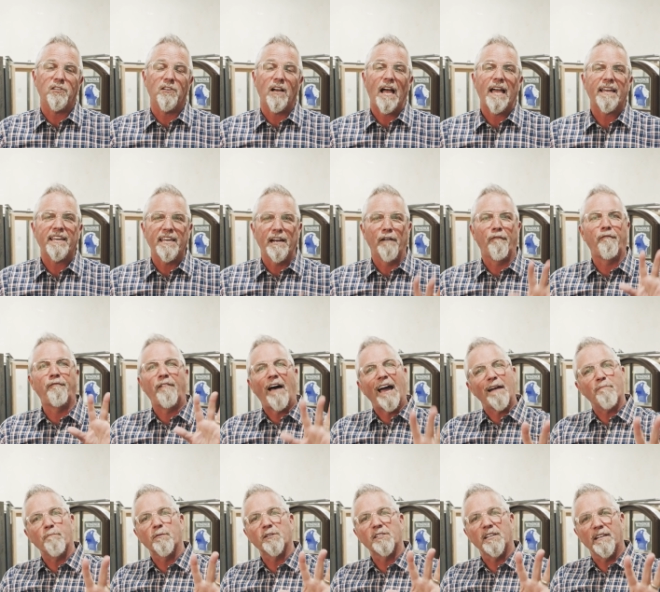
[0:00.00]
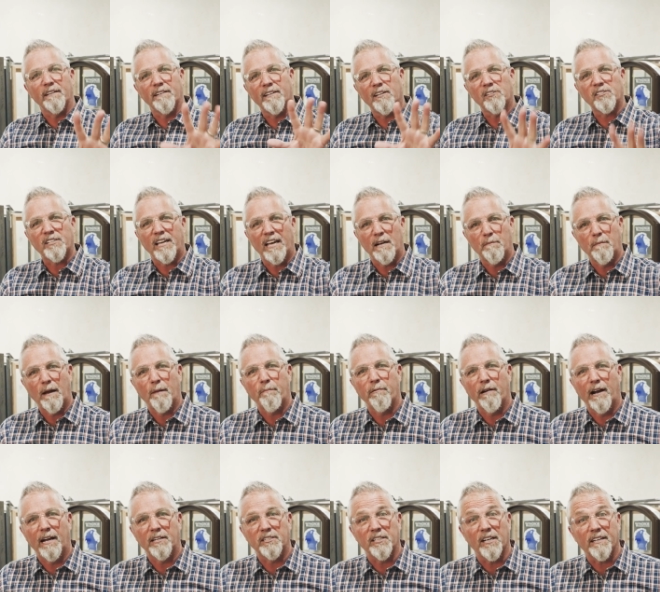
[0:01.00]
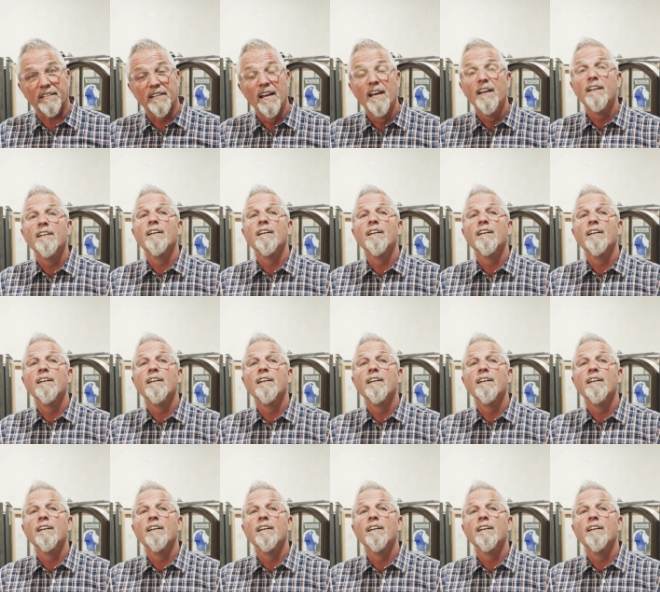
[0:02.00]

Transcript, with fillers: I get a five percent discount on my project.